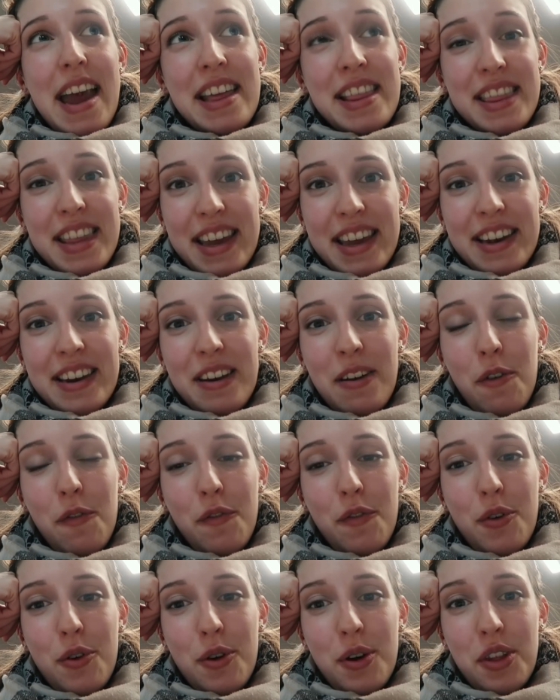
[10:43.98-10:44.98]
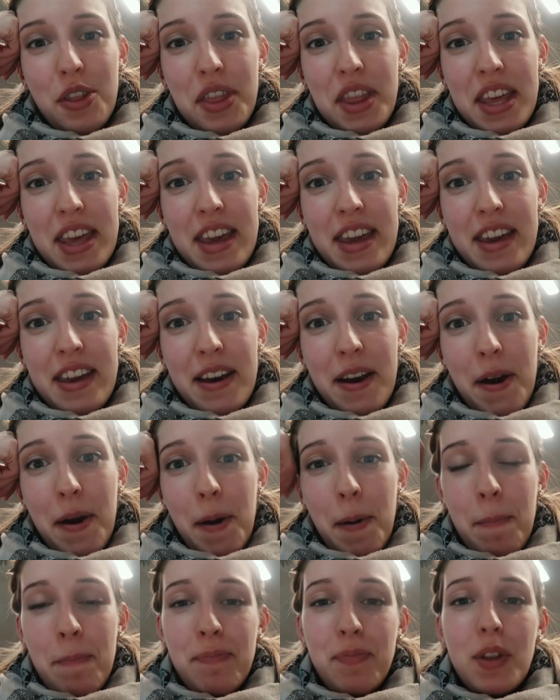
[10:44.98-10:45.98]
And then for
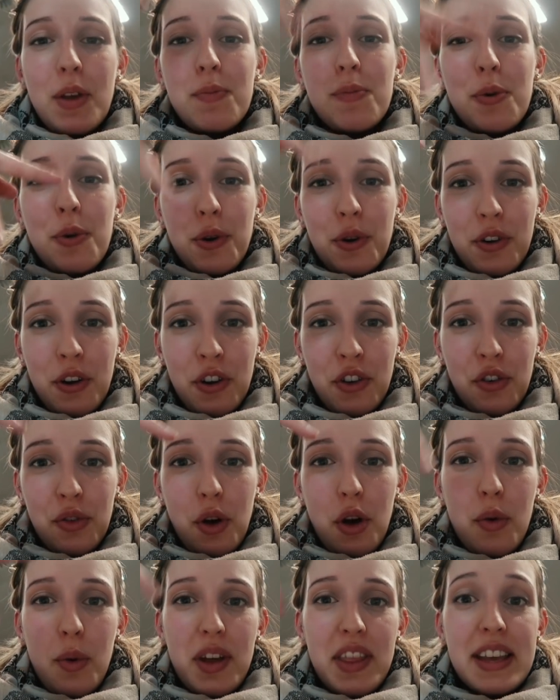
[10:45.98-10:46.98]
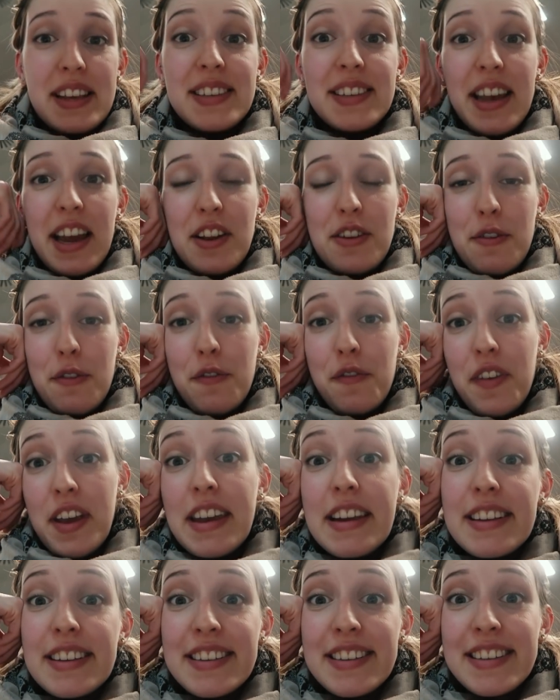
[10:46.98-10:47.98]
the border control where they scan your
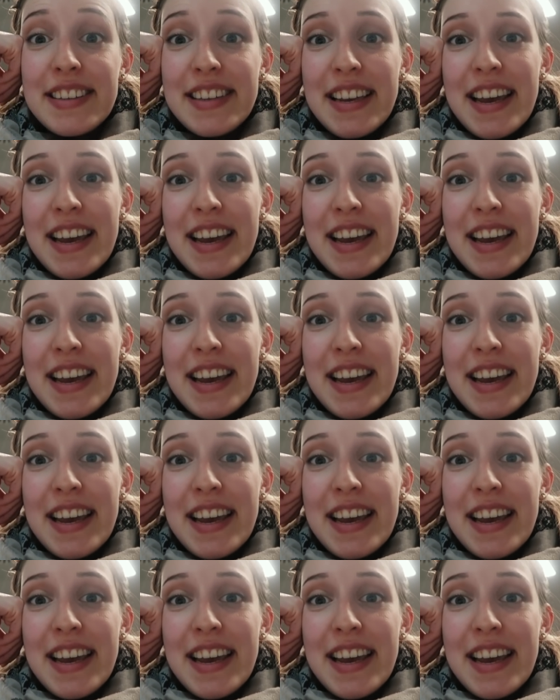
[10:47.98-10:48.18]
face,